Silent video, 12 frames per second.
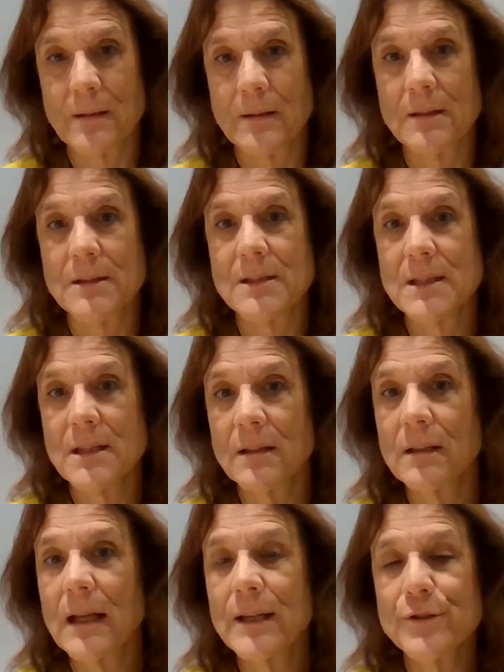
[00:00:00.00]

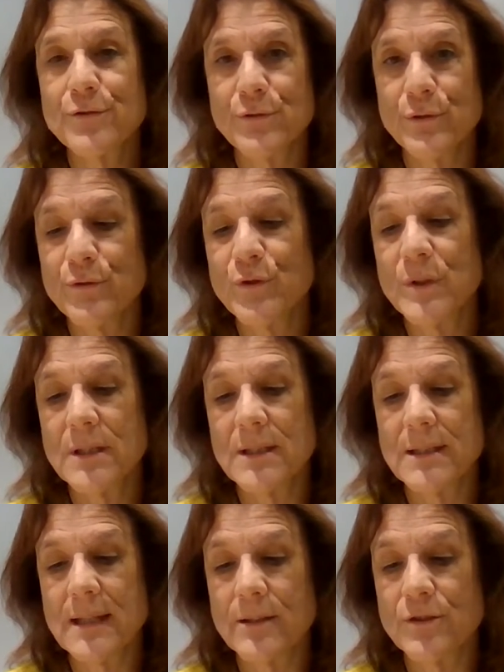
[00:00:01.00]
still and true to its
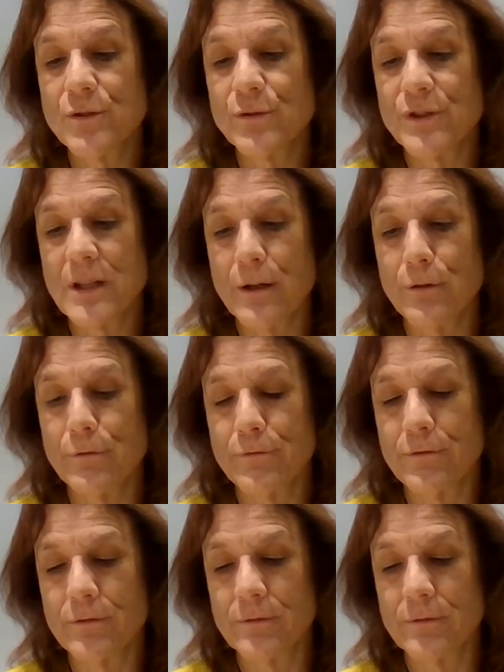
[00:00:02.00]
essential self.